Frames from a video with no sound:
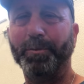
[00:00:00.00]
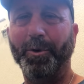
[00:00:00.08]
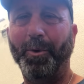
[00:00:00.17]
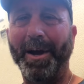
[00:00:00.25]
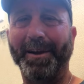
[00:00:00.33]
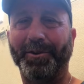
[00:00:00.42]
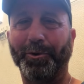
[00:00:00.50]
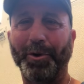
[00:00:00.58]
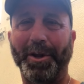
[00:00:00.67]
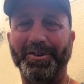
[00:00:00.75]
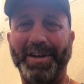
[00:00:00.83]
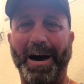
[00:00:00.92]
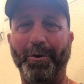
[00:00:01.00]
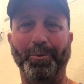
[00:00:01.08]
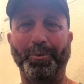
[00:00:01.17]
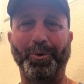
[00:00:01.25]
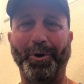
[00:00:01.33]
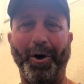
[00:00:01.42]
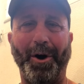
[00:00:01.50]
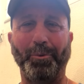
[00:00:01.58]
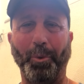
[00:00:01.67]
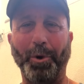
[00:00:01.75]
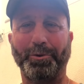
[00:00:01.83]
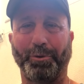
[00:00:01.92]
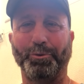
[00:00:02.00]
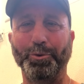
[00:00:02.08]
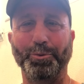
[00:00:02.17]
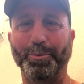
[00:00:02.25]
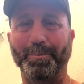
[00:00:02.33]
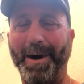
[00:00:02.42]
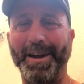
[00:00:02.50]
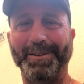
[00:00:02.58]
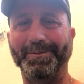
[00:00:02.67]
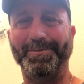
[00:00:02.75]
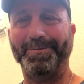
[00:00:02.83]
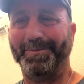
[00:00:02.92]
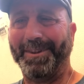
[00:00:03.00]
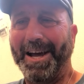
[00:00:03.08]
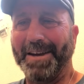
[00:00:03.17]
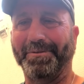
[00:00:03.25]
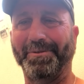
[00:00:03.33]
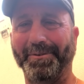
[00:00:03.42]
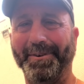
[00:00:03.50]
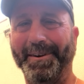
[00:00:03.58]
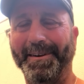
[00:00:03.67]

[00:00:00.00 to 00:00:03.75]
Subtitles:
me away to realize how God worked through my life